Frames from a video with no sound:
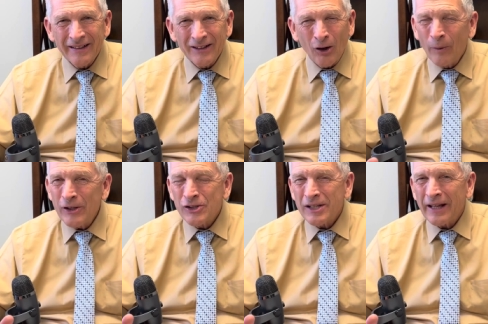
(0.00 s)
Though he
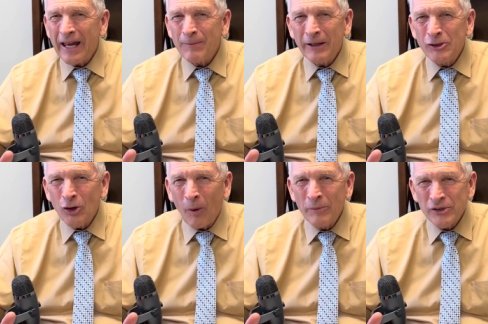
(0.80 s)
slay me,
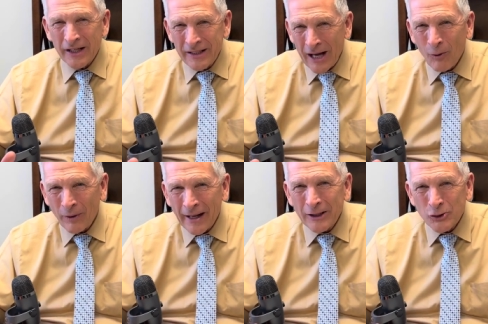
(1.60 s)
Job said, yet
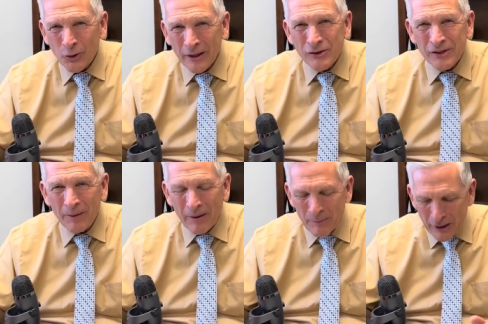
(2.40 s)
will I trust him.
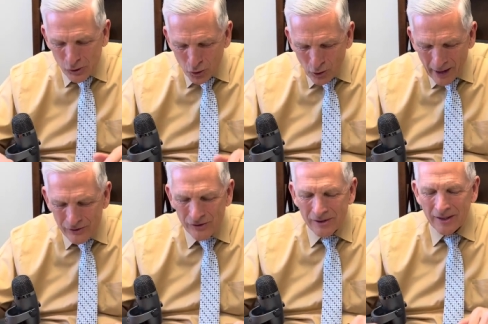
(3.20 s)
I'm going to
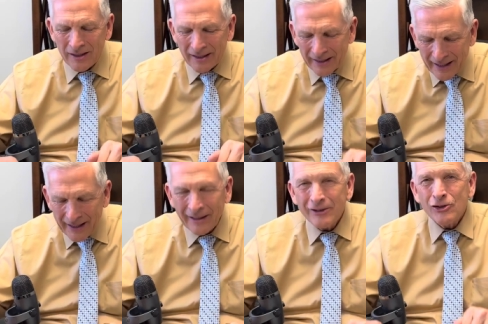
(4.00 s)
trust
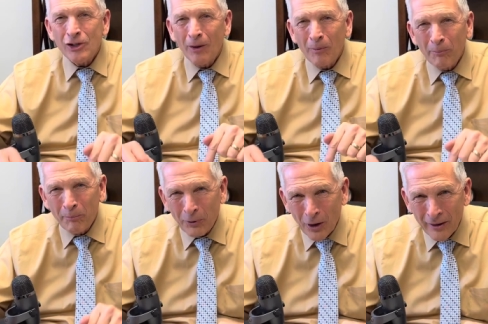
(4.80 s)
his
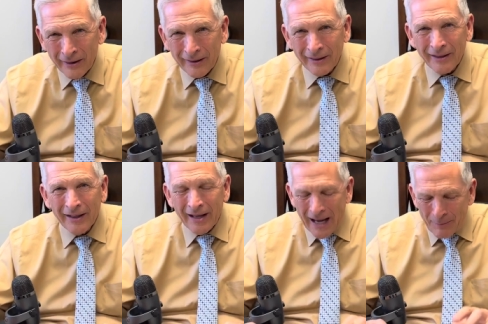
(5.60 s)
book.
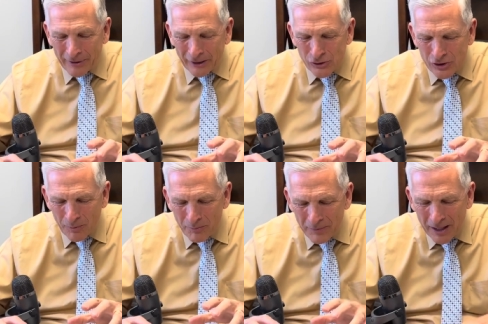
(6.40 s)
I'm going to
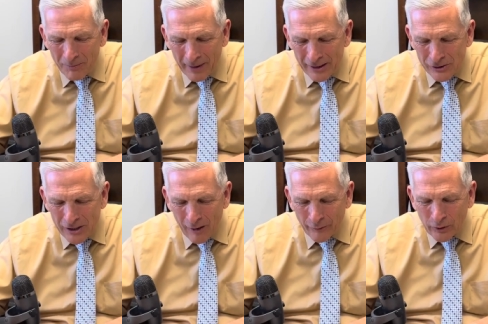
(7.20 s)
submit
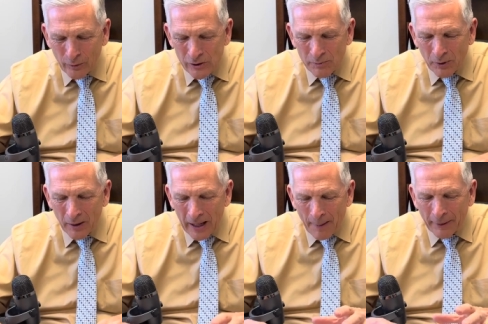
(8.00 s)
myself to his
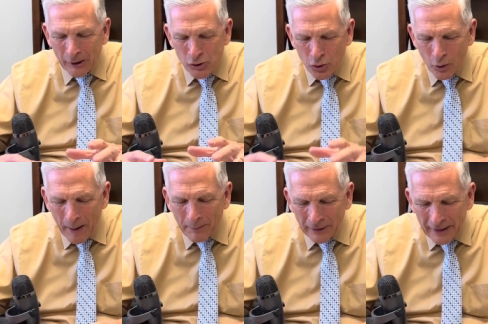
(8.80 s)
book. I'm going to
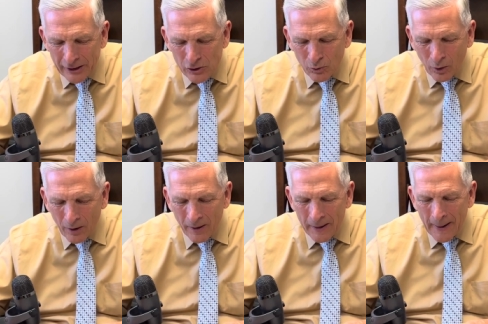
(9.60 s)
tremble at his
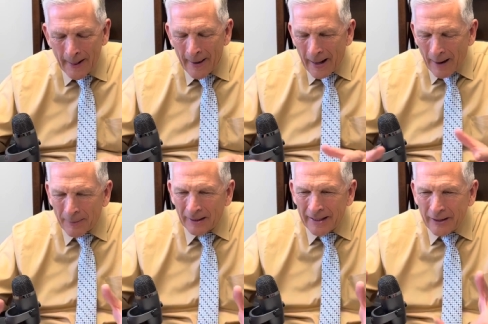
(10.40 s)
word. I'm
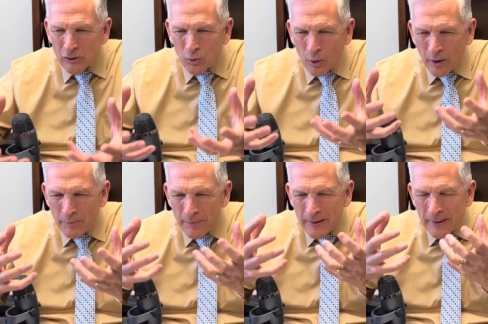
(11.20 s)
going to let his word